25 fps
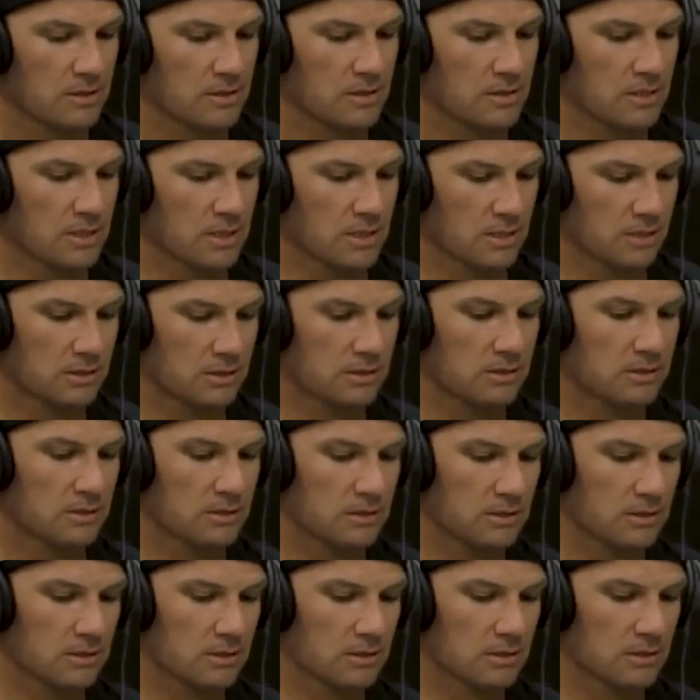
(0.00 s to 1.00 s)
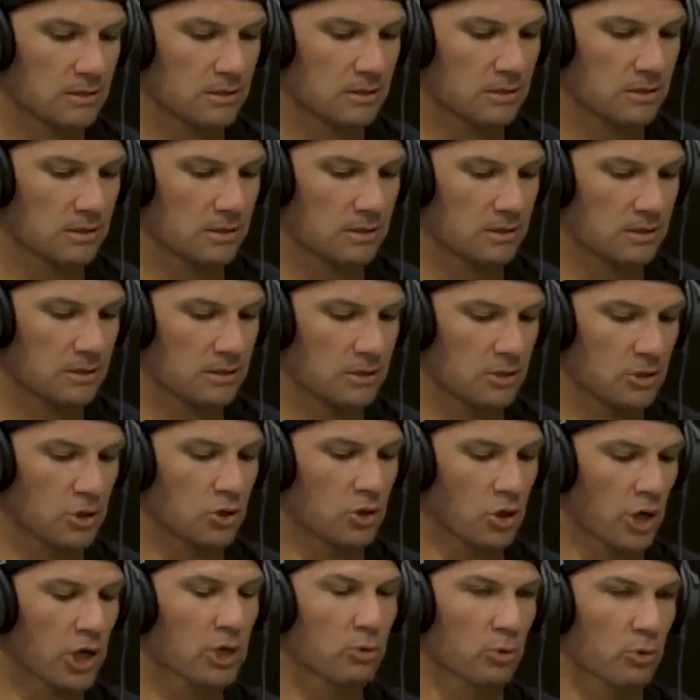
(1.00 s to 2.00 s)
you
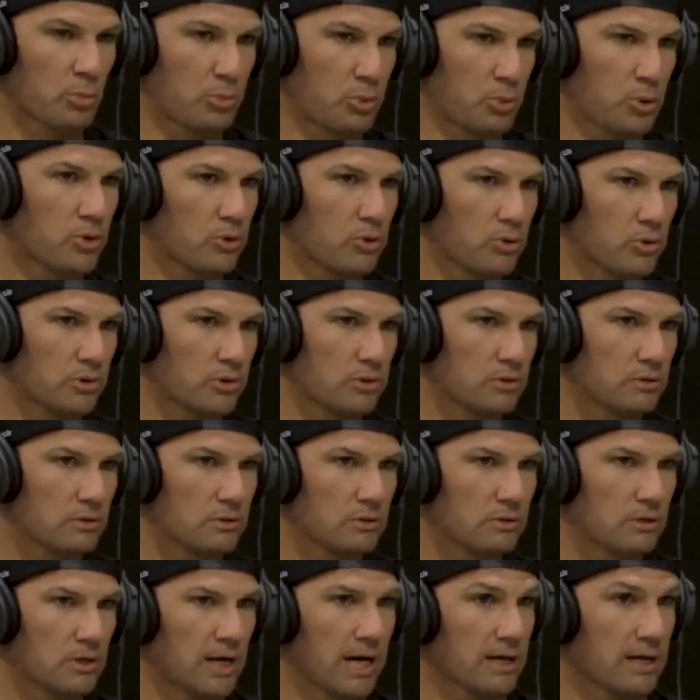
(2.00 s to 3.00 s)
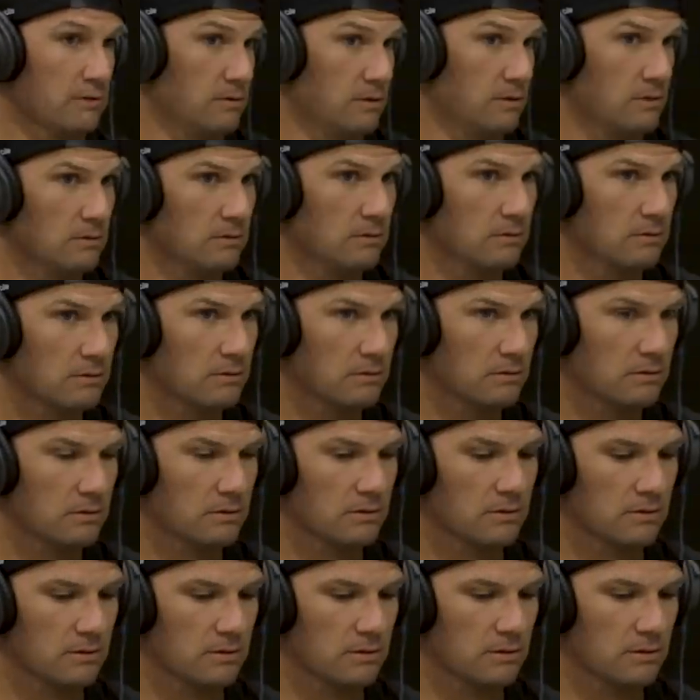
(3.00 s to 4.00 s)
got to applaud, I think,
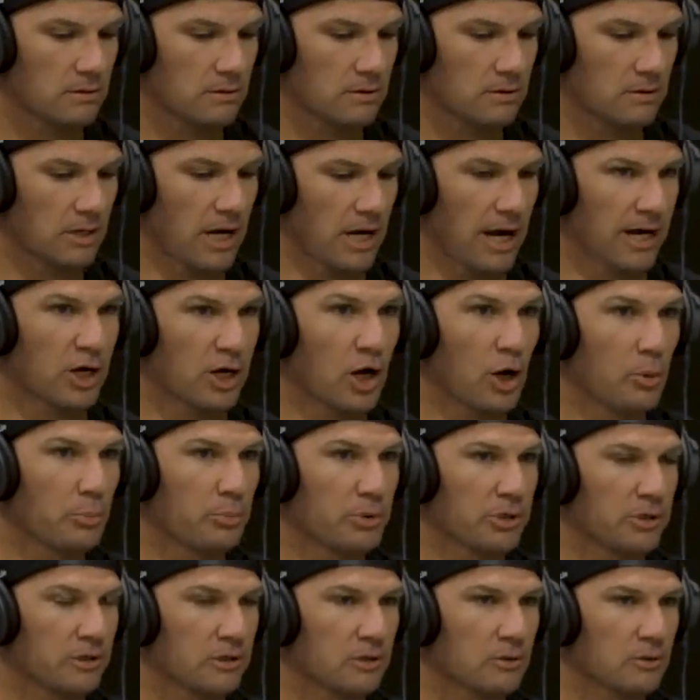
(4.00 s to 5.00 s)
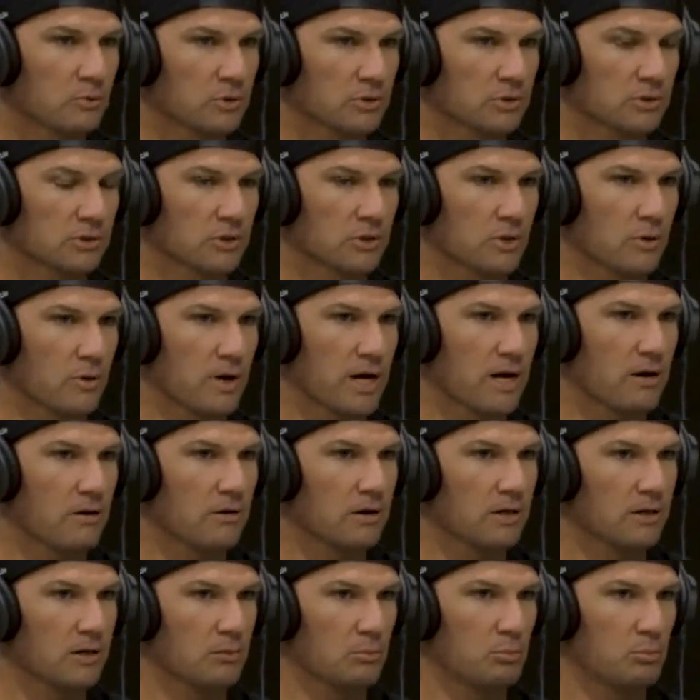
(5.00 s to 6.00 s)
a company that wants to go
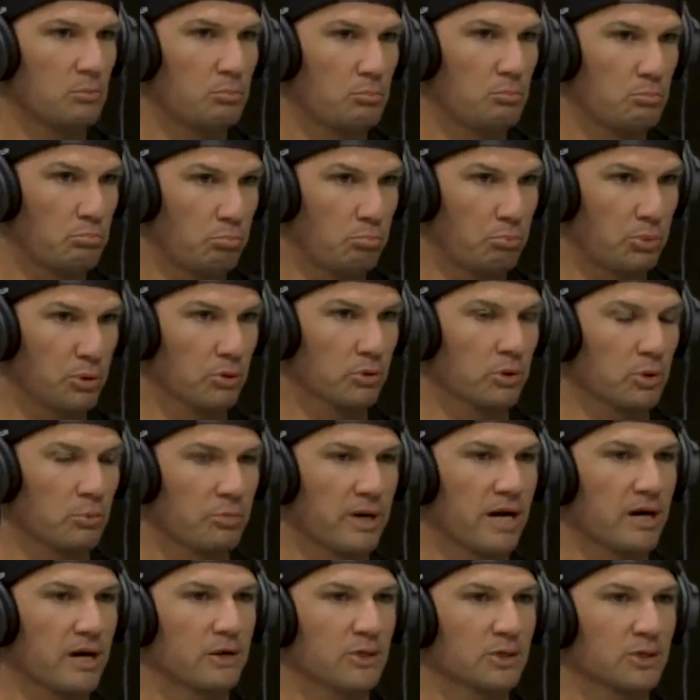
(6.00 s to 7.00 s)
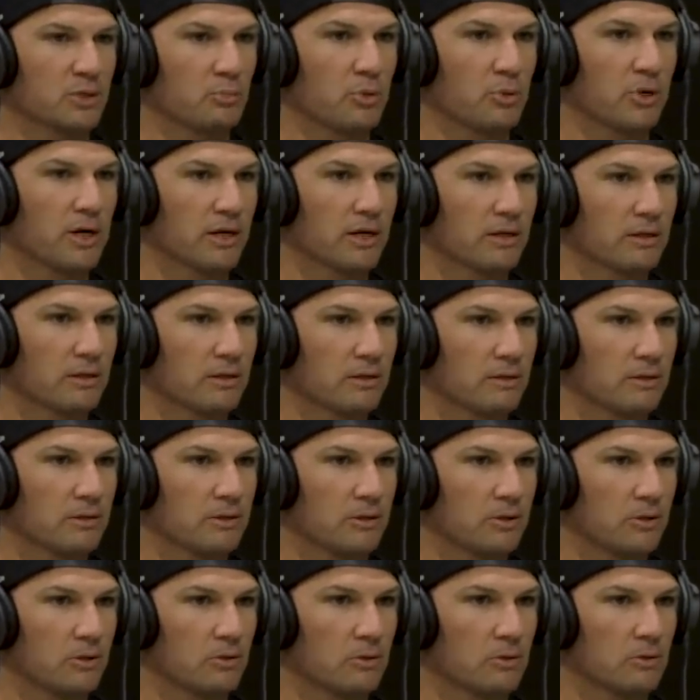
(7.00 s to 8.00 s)
out and build a badass bike,
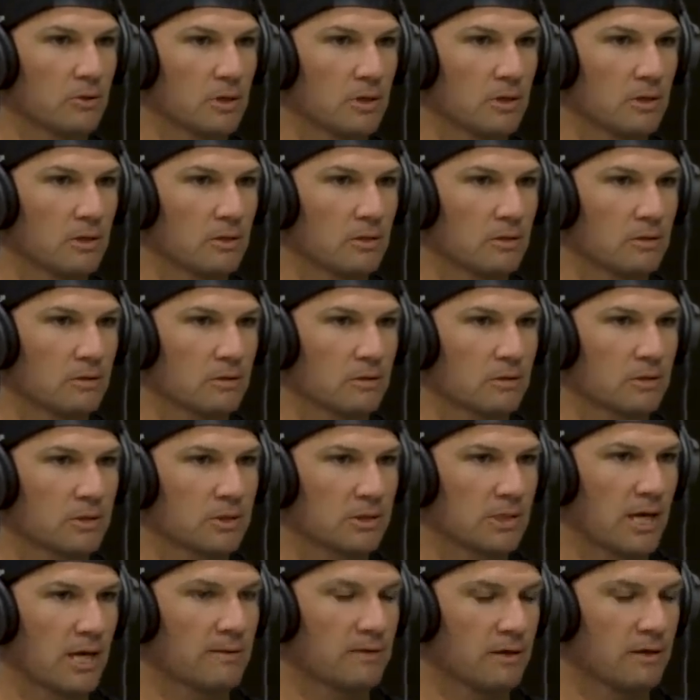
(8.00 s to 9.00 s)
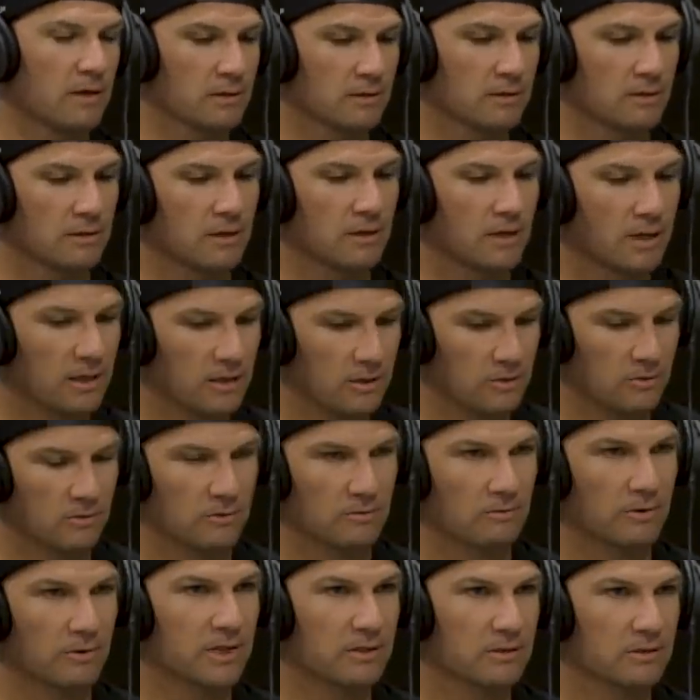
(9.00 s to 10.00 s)
you know, because at the end of the day, you're
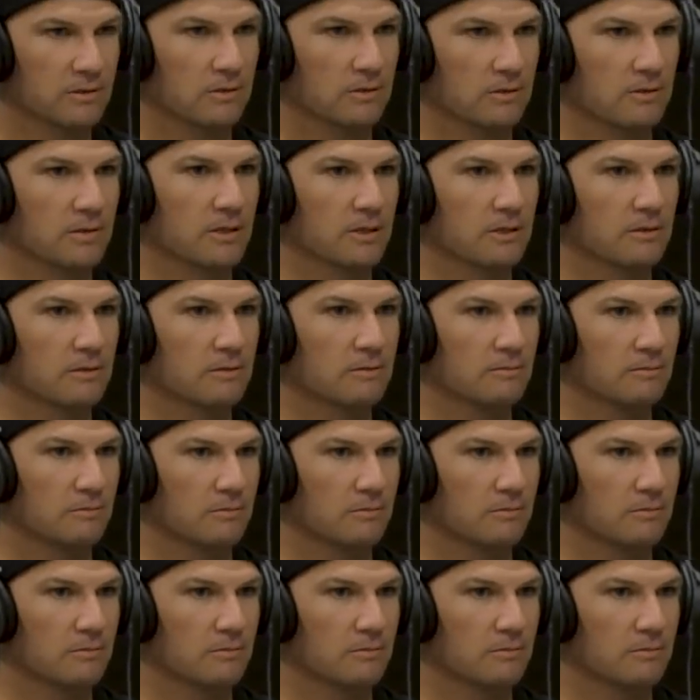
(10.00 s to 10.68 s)
a racer, and